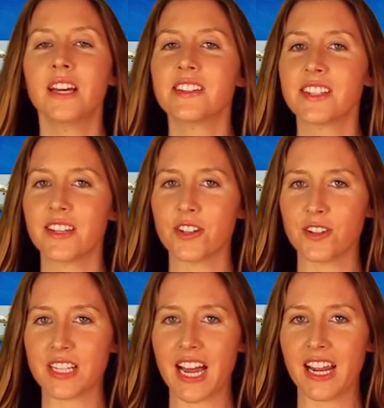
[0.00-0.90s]
Senator
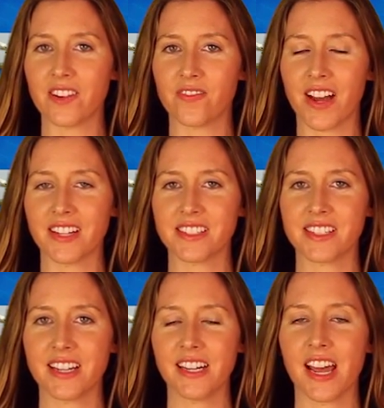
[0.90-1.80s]
Dianne
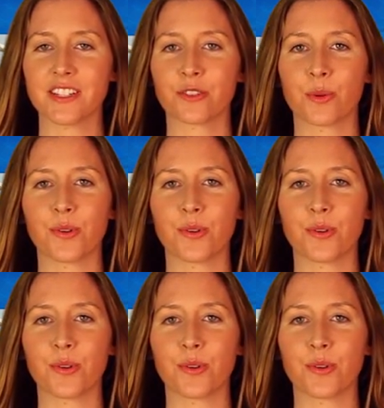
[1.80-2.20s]
Feinstein has thrown